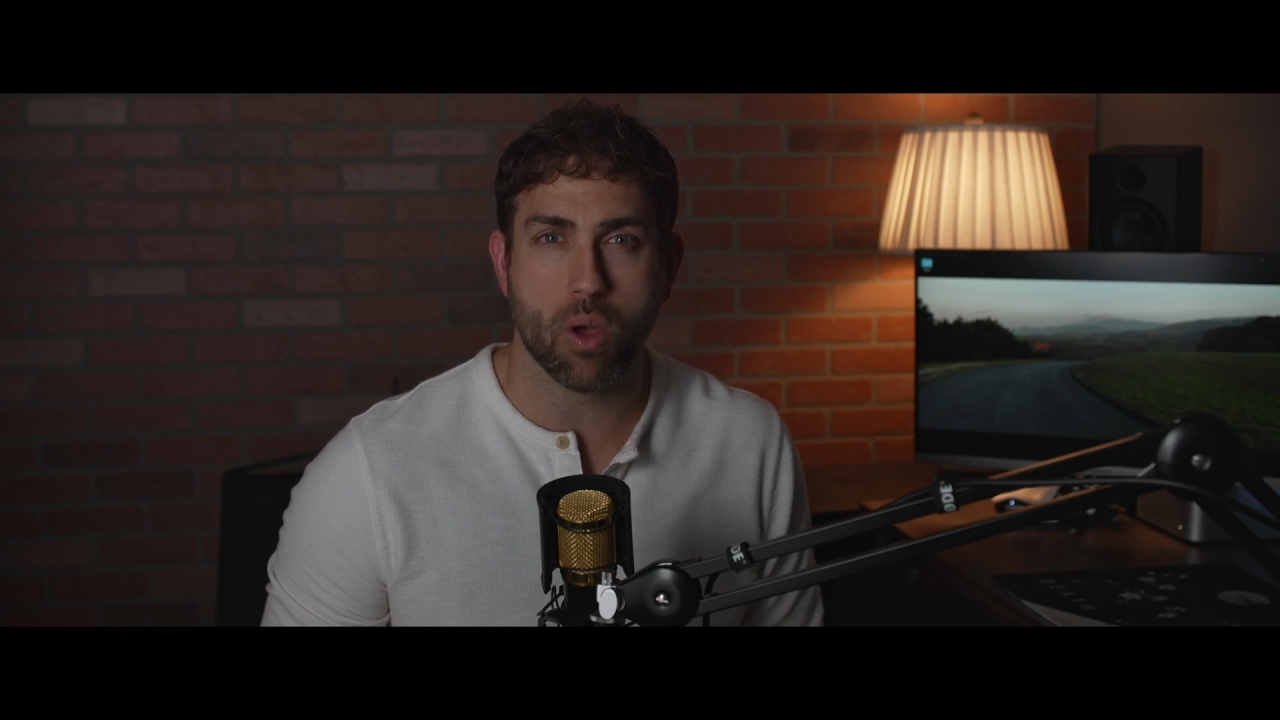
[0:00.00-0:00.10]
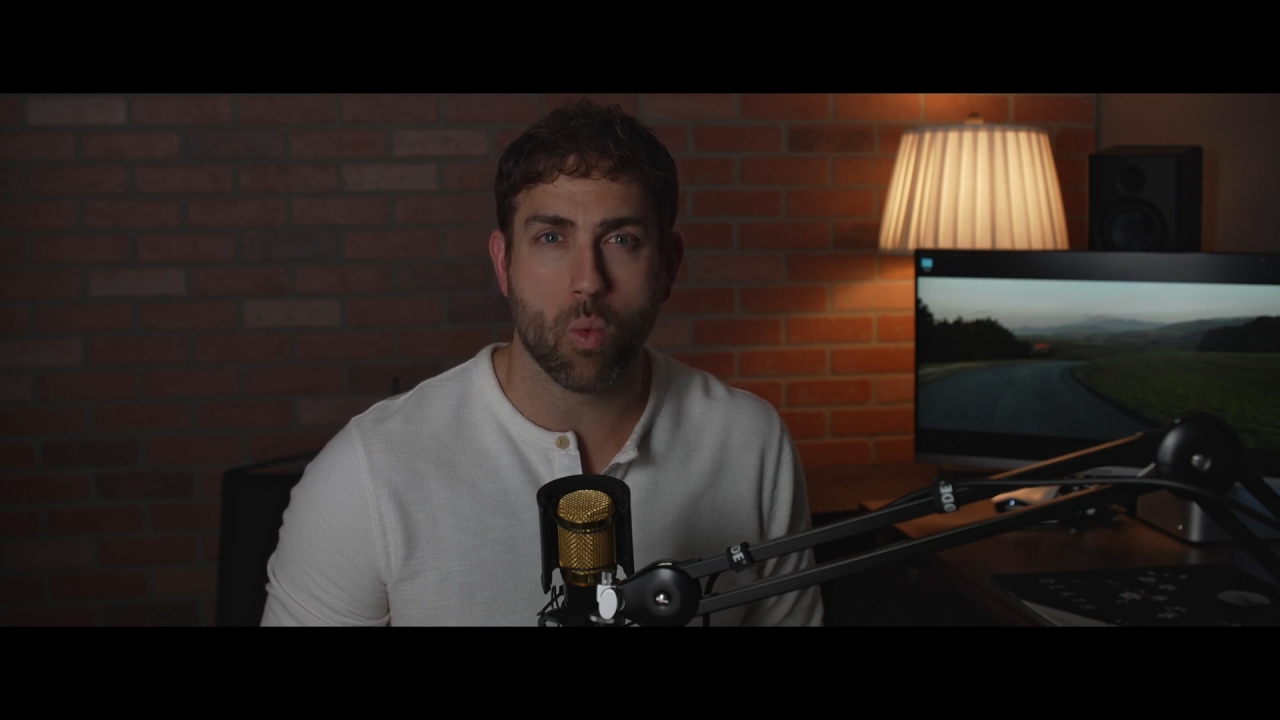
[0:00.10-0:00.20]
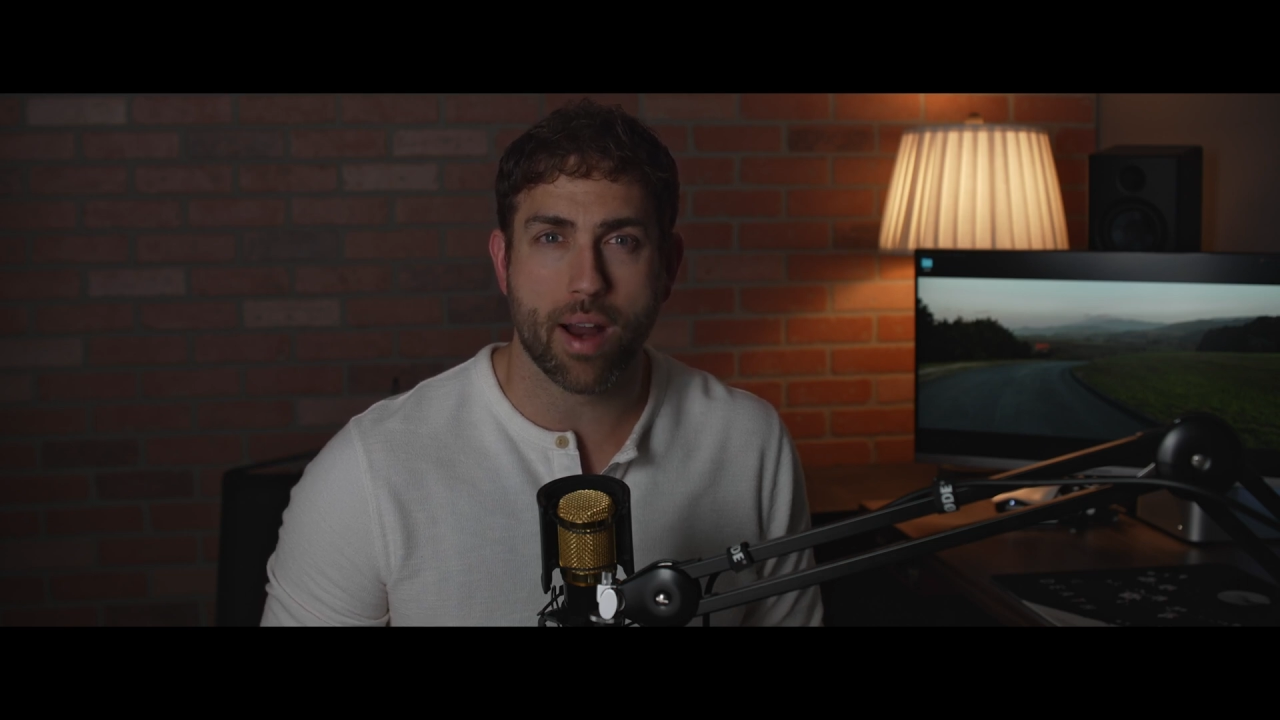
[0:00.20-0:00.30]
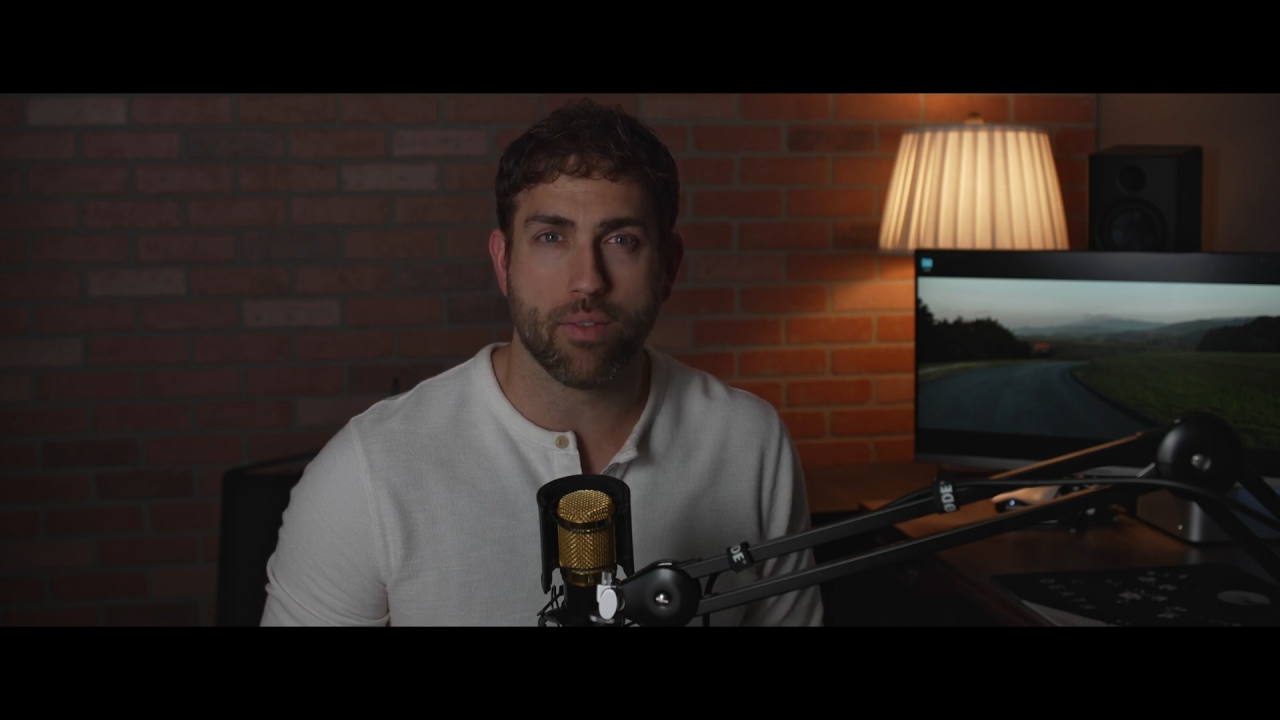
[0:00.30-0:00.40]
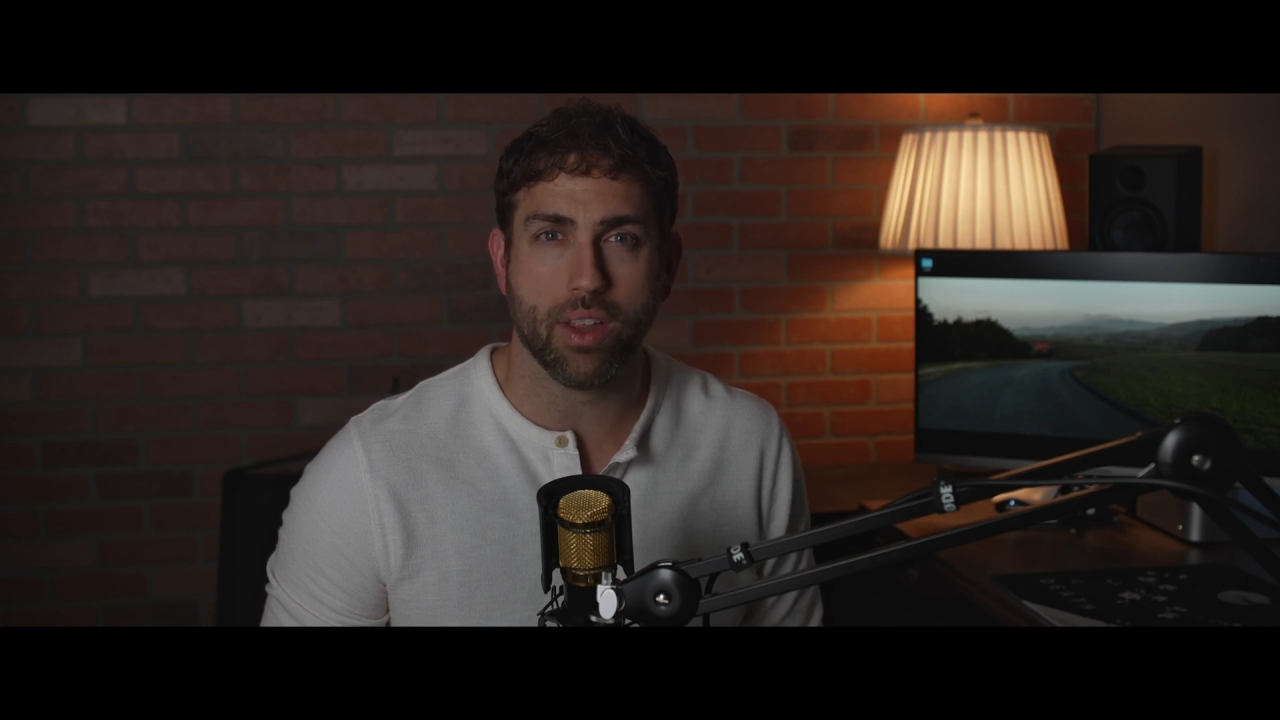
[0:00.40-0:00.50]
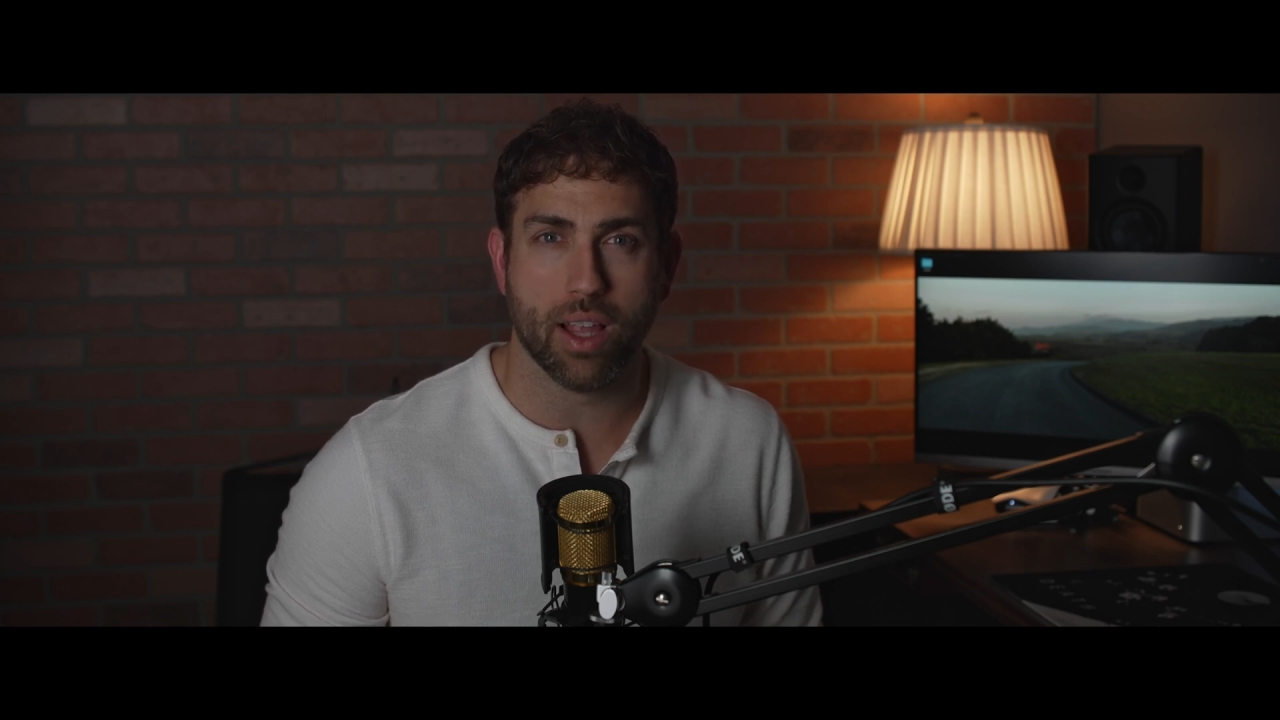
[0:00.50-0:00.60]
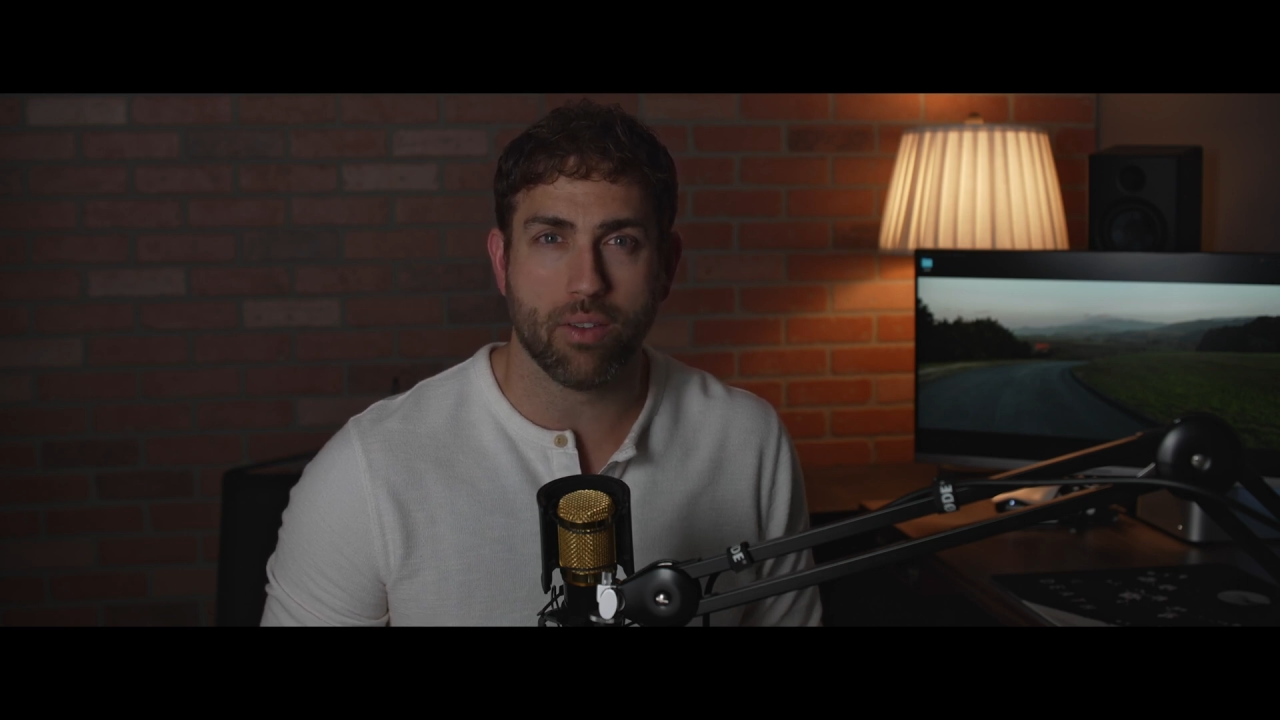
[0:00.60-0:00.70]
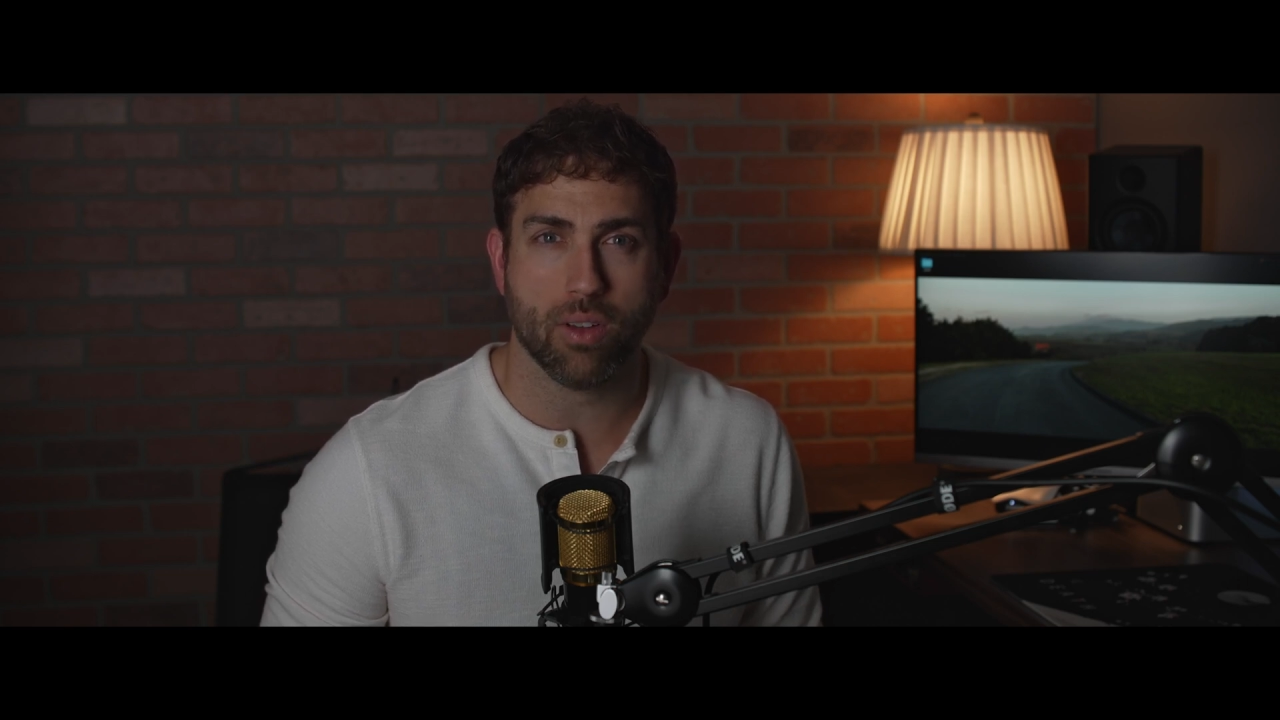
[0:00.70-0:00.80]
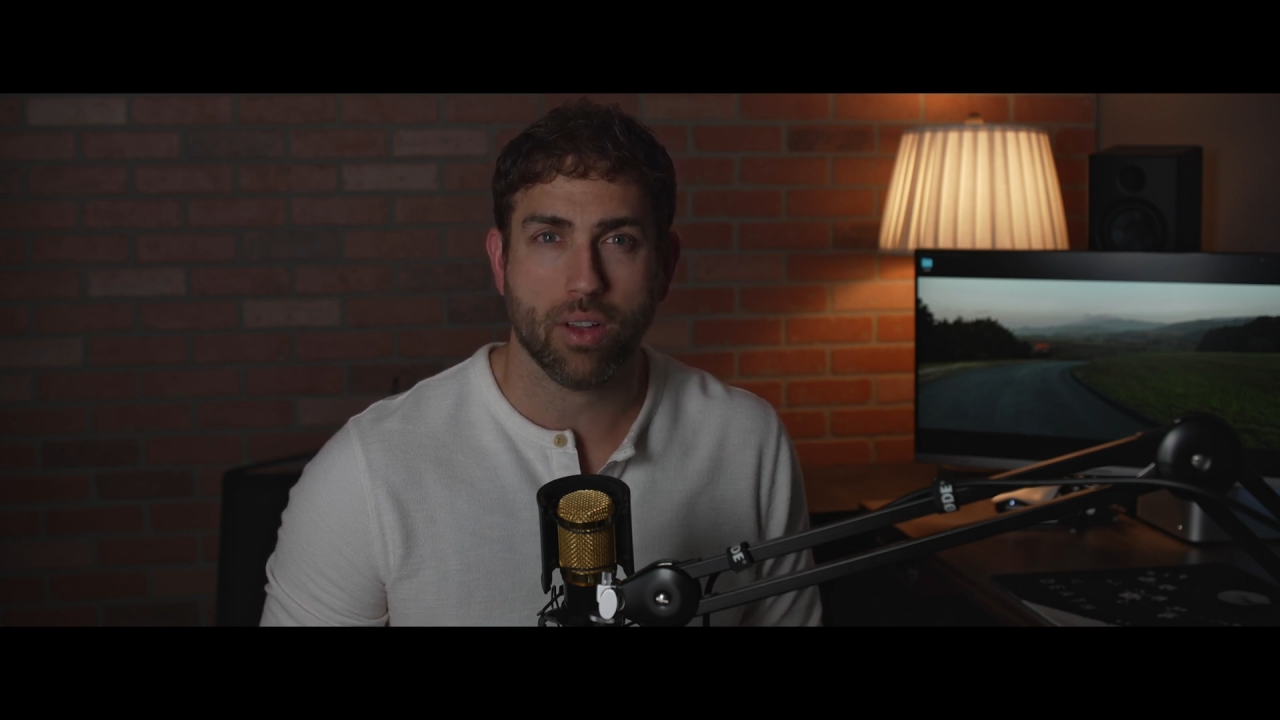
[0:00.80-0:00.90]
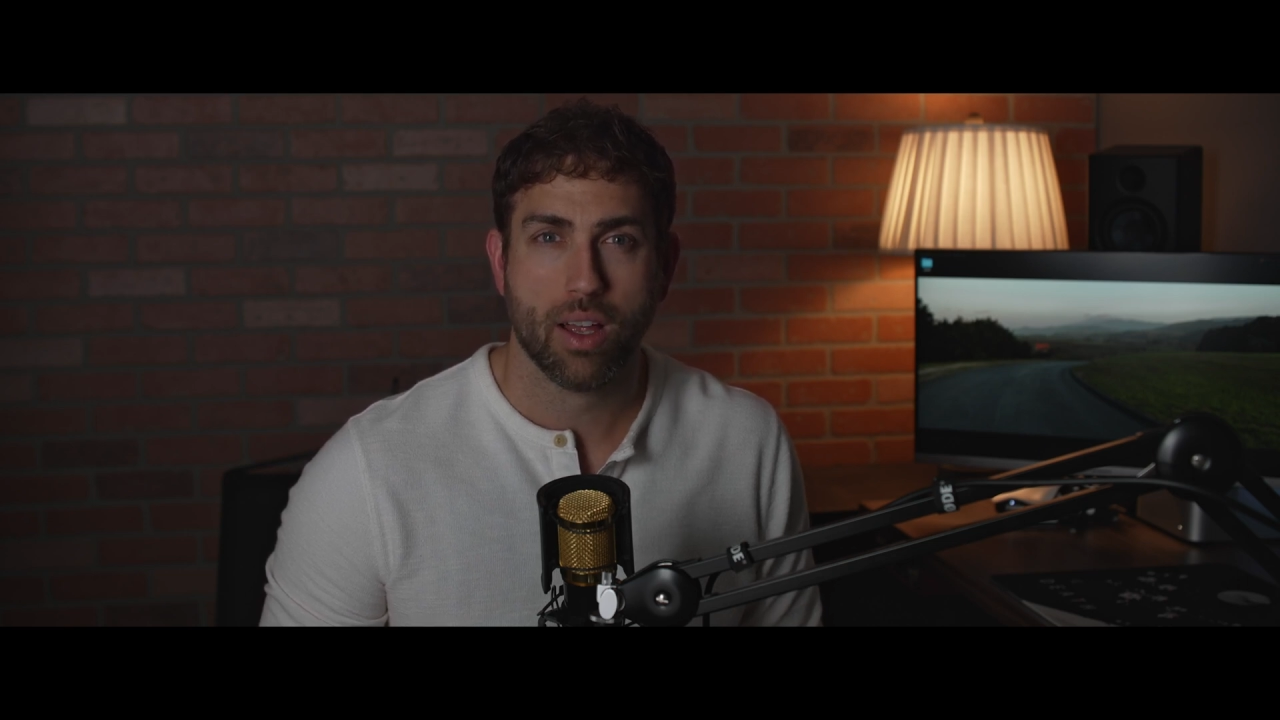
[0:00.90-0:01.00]
aware of the
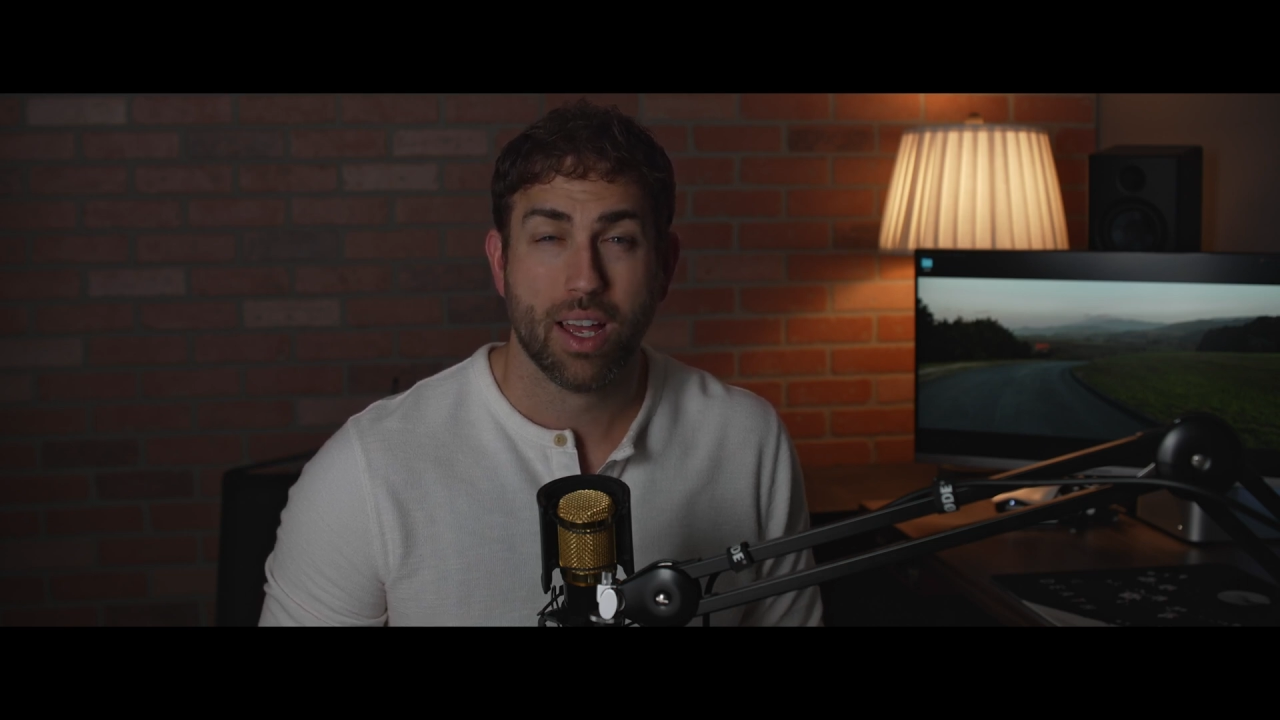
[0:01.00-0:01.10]
level.